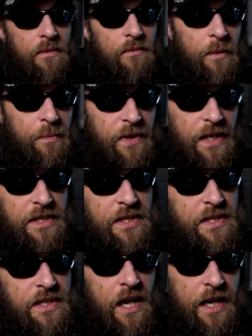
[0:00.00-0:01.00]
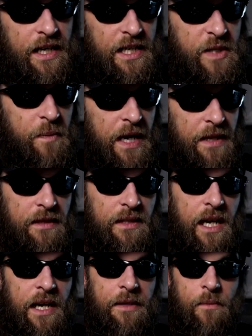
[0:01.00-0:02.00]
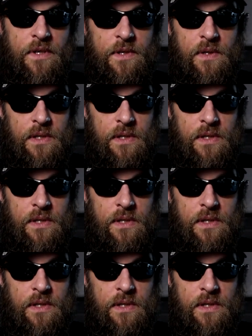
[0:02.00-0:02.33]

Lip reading: replenish the stock and expand the line, which,